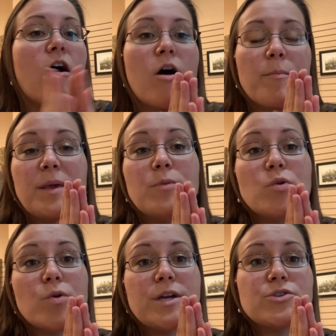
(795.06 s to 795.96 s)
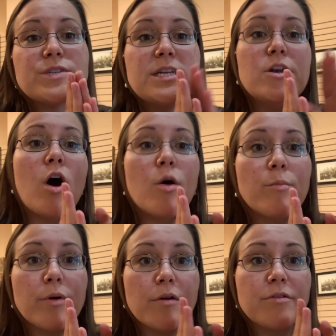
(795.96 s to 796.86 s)
people who are interested in home
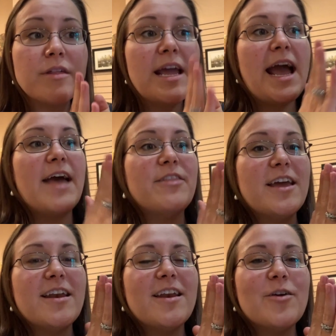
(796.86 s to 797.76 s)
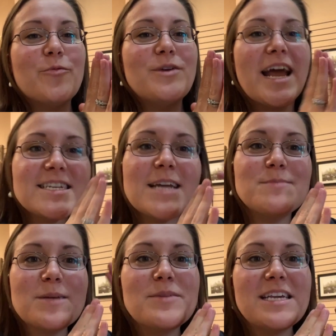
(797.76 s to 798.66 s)
birth. And then next time
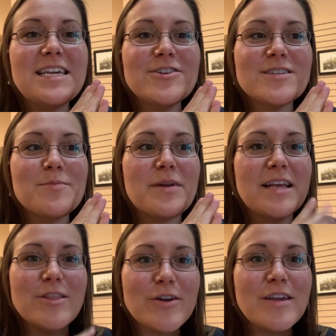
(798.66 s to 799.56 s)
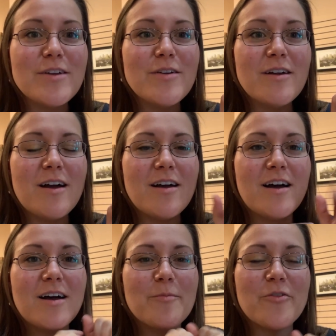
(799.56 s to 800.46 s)
somebody hears somebody looking
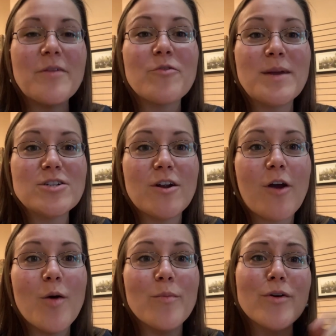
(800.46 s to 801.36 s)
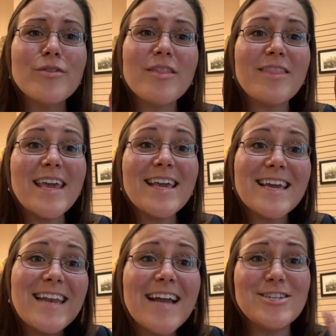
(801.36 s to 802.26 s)
for information on home birth, they can
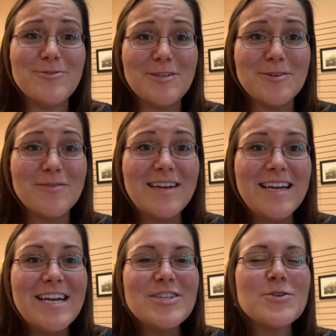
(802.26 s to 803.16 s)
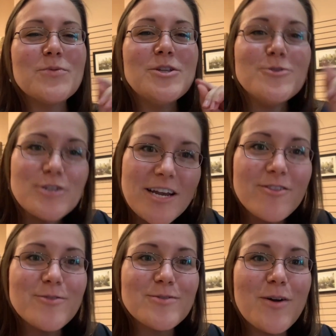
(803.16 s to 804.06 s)
connect you to. So when you share
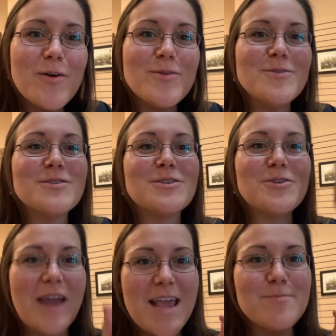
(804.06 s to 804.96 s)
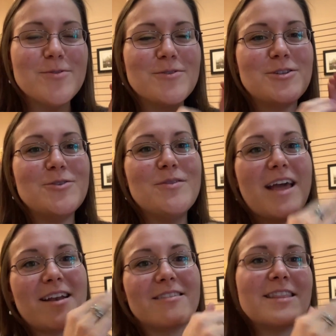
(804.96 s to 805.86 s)
those goals, you're able to
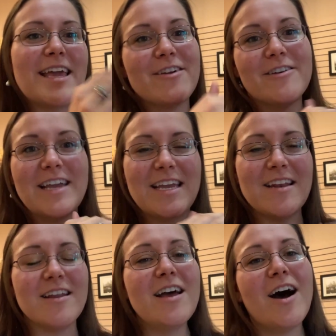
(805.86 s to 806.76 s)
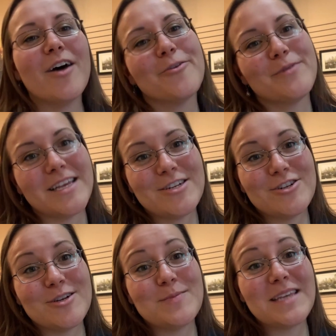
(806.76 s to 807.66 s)
then layer in other
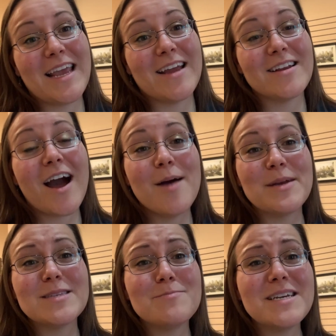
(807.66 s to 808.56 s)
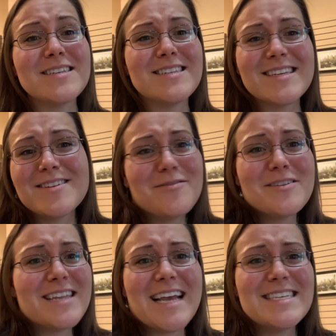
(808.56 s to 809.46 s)
relationships and comments, because doesn't it
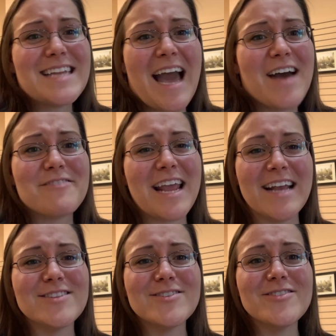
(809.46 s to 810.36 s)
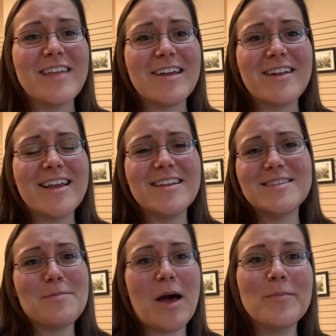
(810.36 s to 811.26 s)
feel nice to have an answer that
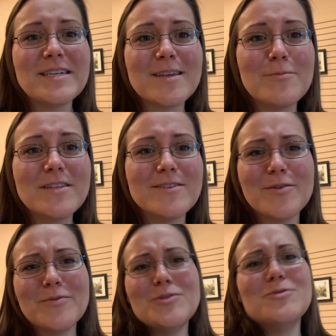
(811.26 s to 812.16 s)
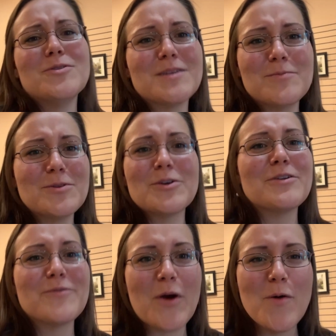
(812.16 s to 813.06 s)
ends up helping someone? So if you do know someone
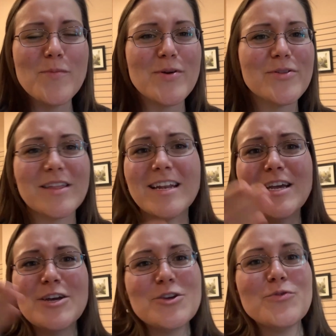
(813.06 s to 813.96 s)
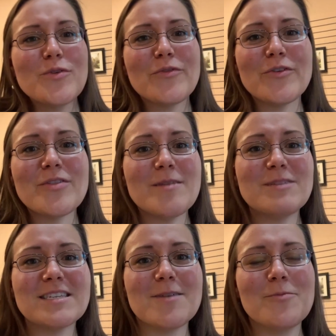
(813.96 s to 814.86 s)
looking for home birth and you refer them
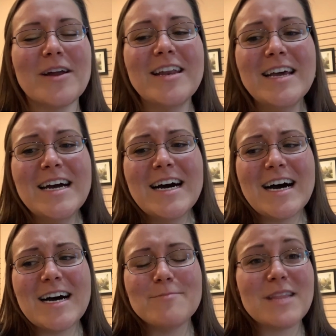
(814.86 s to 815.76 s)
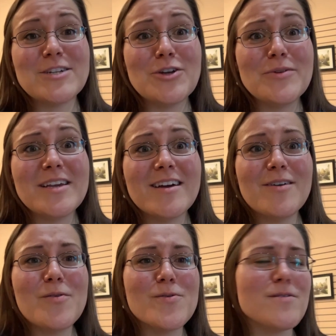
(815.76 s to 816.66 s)
to someone like
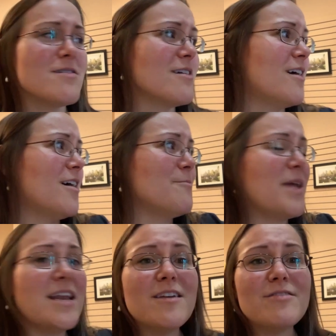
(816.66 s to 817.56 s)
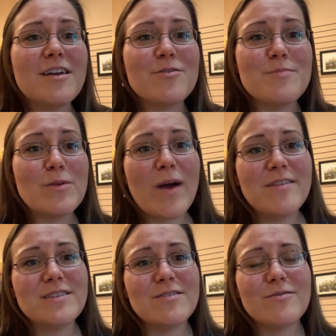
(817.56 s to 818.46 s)
Jodia or any of the other
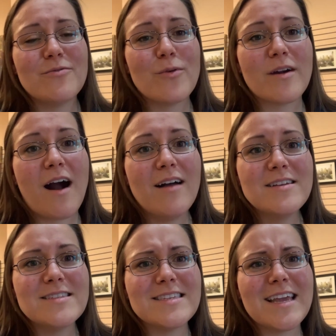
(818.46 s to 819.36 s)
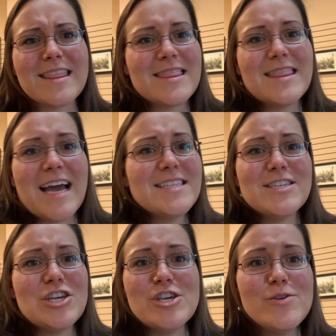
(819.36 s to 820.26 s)
midwives in Fort Collins, like, that's
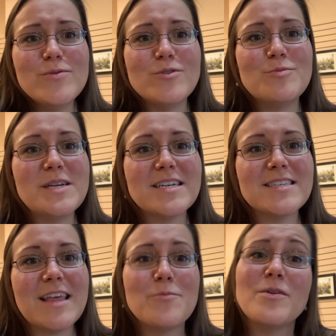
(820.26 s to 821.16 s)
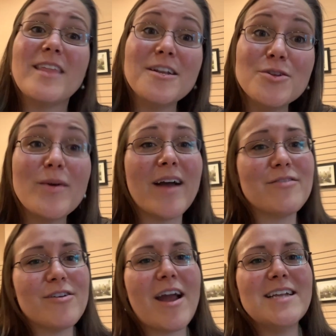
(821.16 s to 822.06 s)
huge, because then when they do
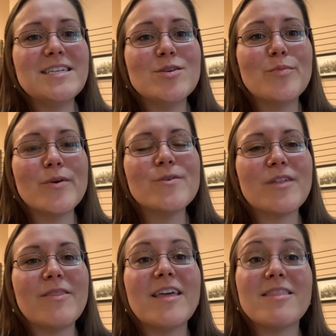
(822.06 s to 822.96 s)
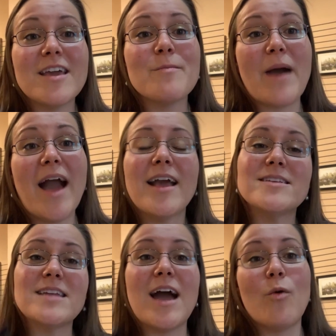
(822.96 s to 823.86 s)
have their ideal birth and they think back
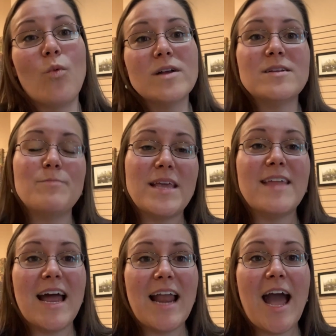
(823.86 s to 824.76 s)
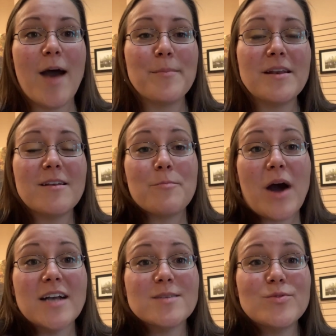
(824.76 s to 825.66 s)
as to what made that happen and
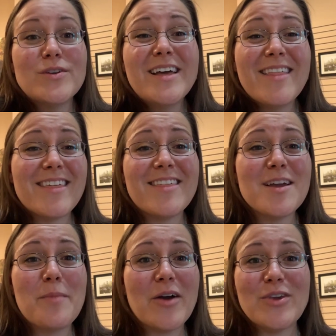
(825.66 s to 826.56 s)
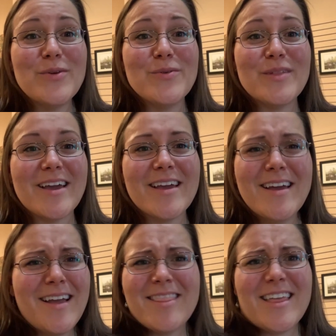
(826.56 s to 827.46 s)
possible, they think about you. Like,
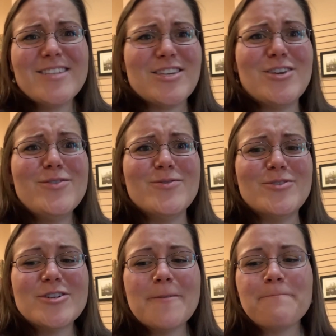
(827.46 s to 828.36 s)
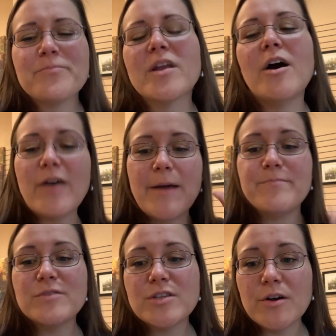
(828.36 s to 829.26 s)
that's huge. Okay,
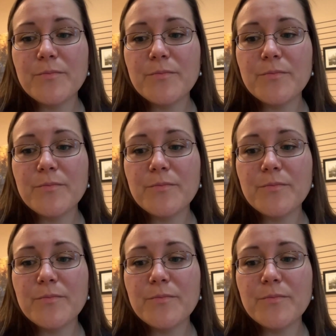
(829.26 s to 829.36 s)
so